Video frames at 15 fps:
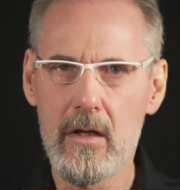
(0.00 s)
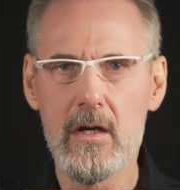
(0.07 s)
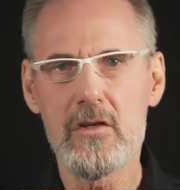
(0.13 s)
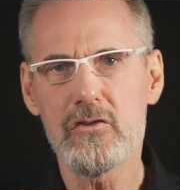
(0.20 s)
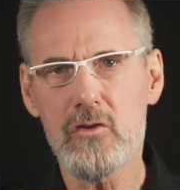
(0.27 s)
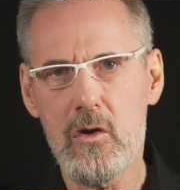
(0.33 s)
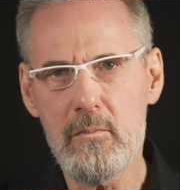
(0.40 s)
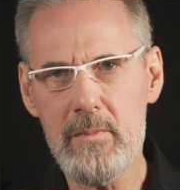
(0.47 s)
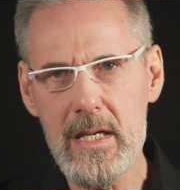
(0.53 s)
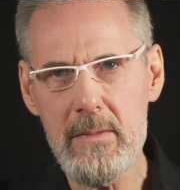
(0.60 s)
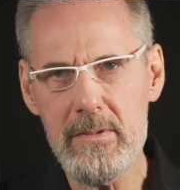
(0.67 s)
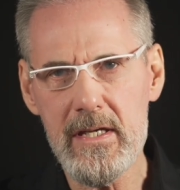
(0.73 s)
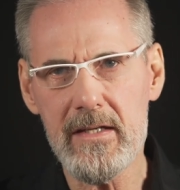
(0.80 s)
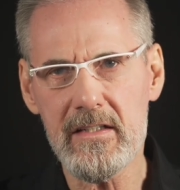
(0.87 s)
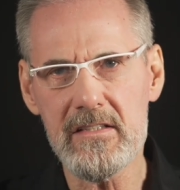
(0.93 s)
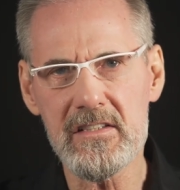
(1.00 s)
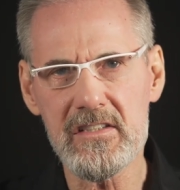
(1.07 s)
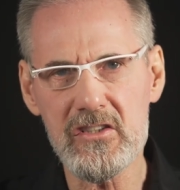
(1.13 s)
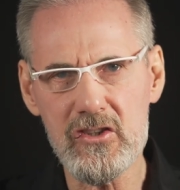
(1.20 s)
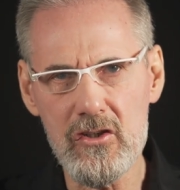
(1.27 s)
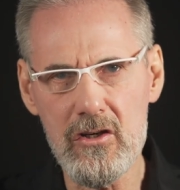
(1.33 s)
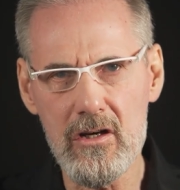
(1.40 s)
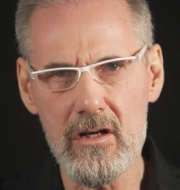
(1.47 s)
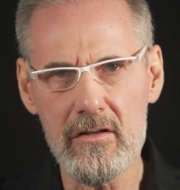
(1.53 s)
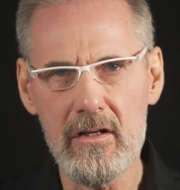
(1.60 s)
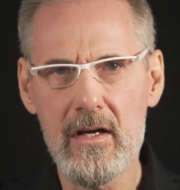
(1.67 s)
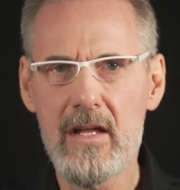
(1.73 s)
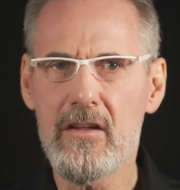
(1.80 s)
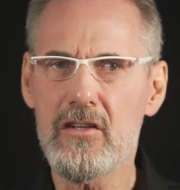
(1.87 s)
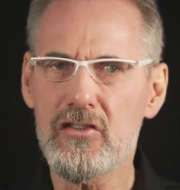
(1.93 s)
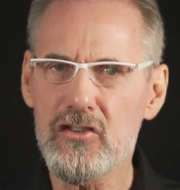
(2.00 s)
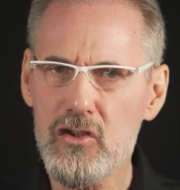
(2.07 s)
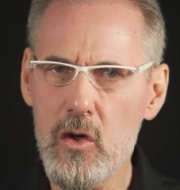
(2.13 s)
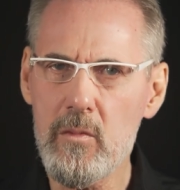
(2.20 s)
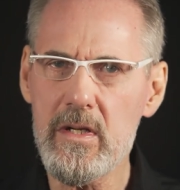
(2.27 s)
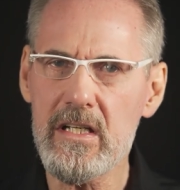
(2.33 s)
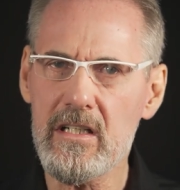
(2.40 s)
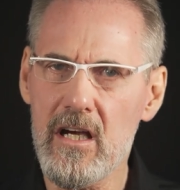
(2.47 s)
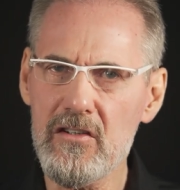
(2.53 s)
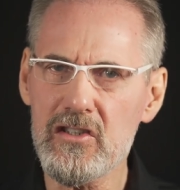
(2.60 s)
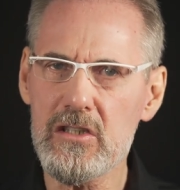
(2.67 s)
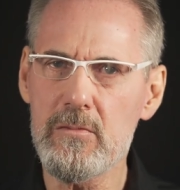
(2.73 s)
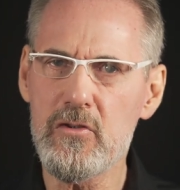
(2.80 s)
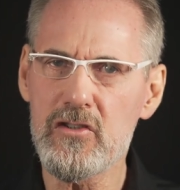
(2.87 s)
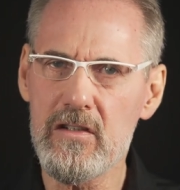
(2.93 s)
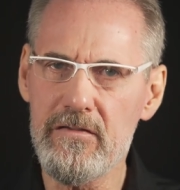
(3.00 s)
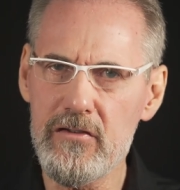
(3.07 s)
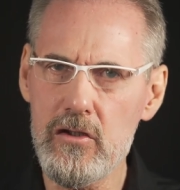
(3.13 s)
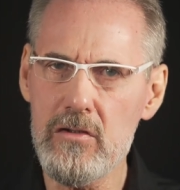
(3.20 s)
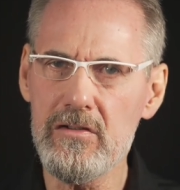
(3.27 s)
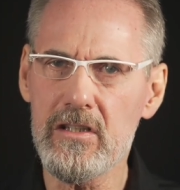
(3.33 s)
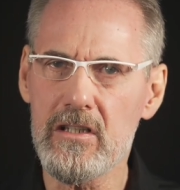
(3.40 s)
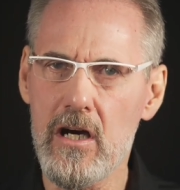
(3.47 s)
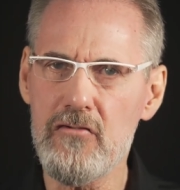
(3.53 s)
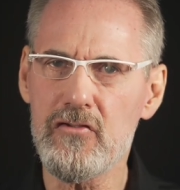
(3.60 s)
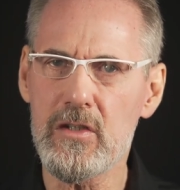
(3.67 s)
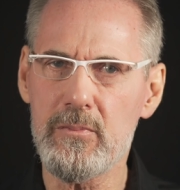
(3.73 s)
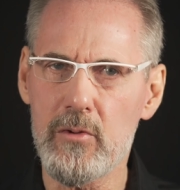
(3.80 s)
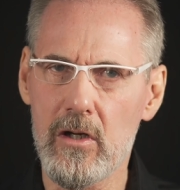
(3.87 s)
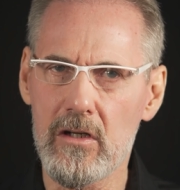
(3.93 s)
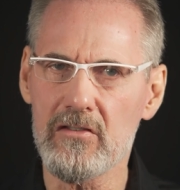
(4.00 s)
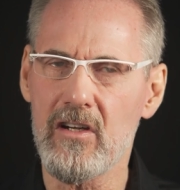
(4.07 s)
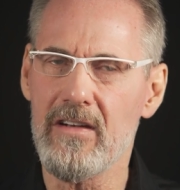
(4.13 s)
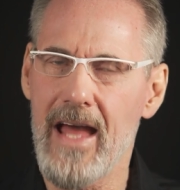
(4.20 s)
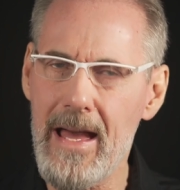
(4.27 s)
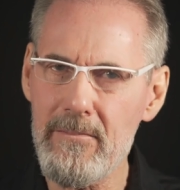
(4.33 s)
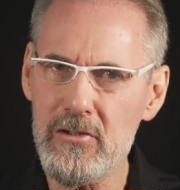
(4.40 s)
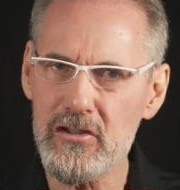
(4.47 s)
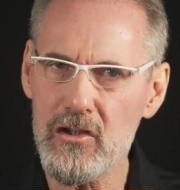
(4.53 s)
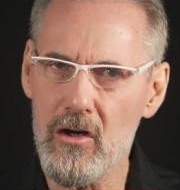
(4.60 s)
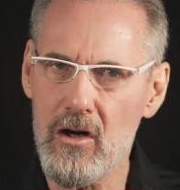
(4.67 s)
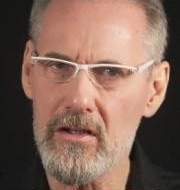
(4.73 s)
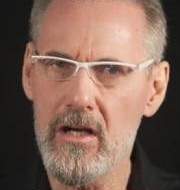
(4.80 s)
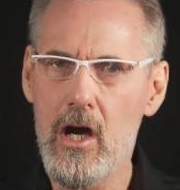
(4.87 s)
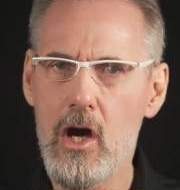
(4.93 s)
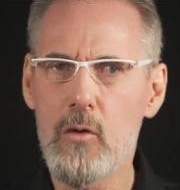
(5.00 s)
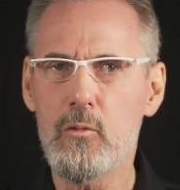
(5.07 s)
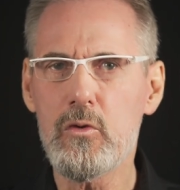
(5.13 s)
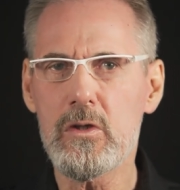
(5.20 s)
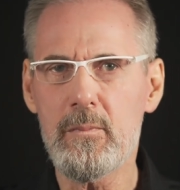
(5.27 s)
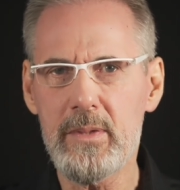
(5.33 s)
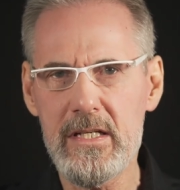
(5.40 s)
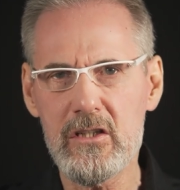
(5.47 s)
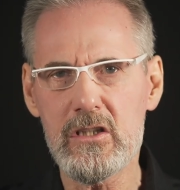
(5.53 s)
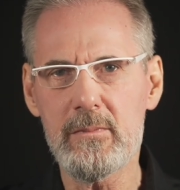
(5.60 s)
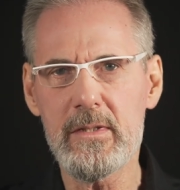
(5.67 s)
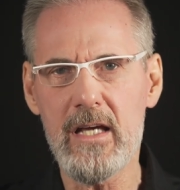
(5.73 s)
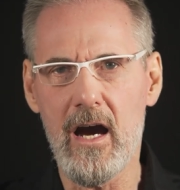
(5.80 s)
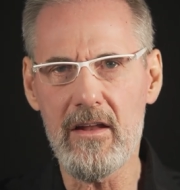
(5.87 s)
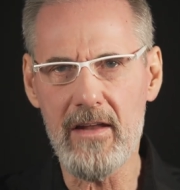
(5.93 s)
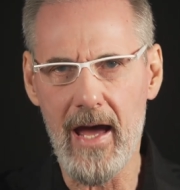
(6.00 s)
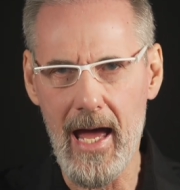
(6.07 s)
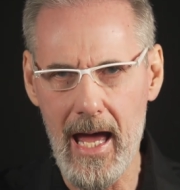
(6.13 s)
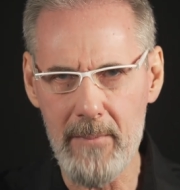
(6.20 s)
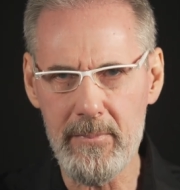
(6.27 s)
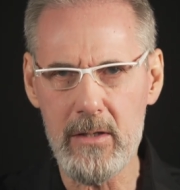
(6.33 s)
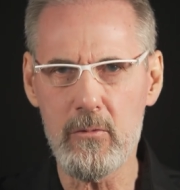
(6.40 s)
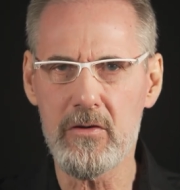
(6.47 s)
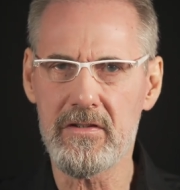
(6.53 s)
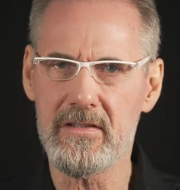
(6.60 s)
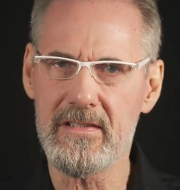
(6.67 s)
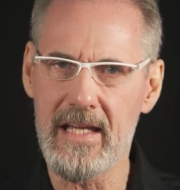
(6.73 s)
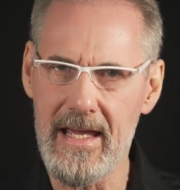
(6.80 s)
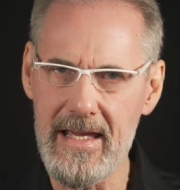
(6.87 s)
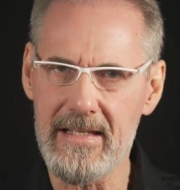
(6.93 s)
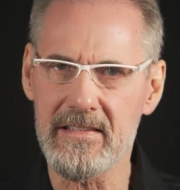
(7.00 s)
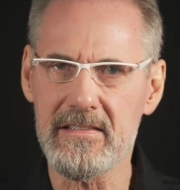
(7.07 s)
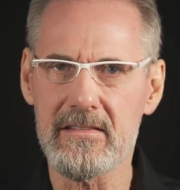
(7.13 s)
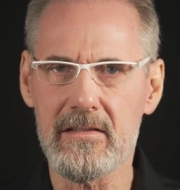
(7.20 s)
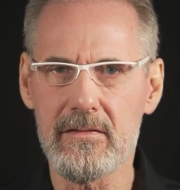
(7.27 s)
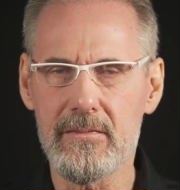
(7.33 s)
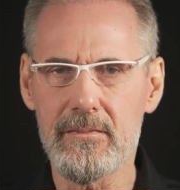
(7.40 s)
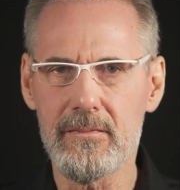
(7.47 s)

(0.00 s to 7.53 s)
So it may be a concern that so many customers reviewing the Gundry product on Amazon would appear to be unhappy with the taste.